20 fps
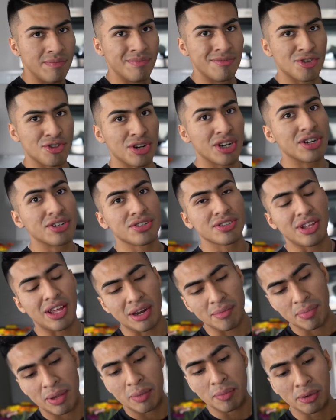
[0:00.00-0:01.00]
triggers a lot
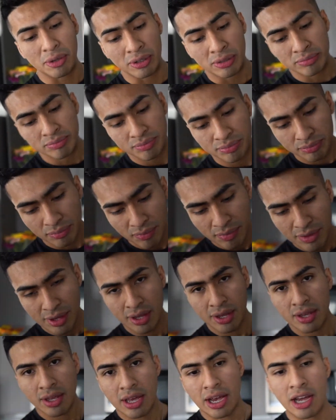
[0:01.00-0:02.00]
of people,
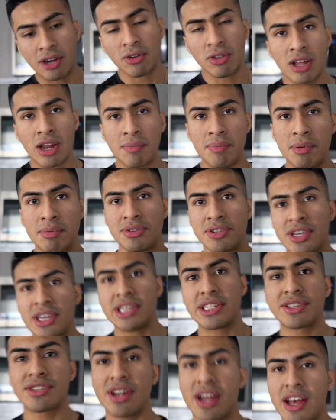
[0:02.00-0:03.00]
and a lot of people say
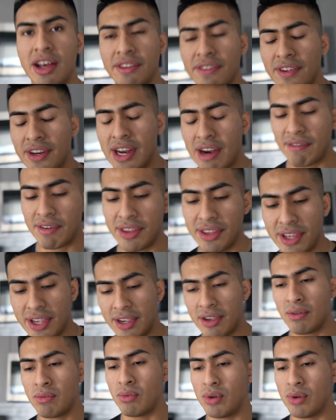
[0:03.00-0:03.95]
it's not healthy and everything,